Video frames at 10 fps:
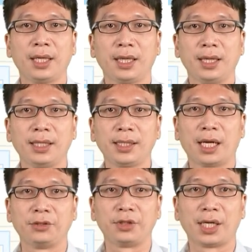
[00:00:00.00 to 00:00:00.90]
These
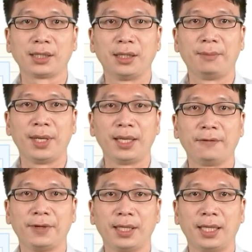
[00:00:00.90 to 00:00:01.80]
are just the
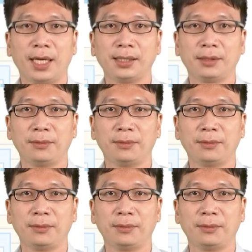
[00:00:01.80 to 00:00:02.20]
benefits that